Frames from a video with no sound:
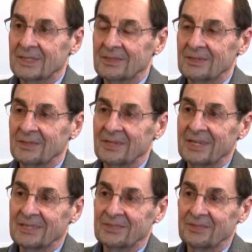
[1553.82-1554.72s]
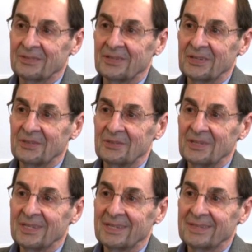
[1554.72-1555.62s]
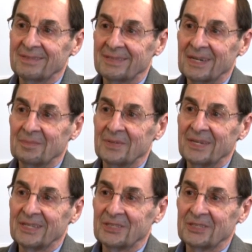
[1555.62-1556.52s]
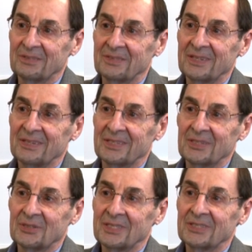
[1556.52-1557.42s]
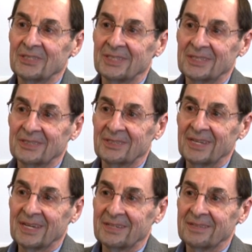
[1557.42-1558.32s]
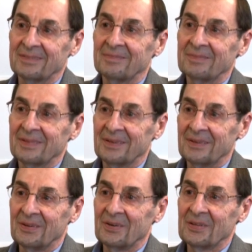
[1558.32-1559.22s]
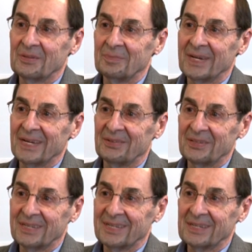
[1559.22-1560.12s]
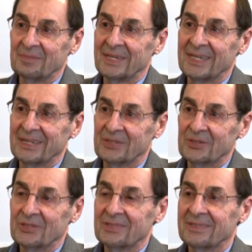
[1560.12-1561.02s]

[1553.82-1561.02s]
So it has a very unique combination of characteristics that no other battery can match.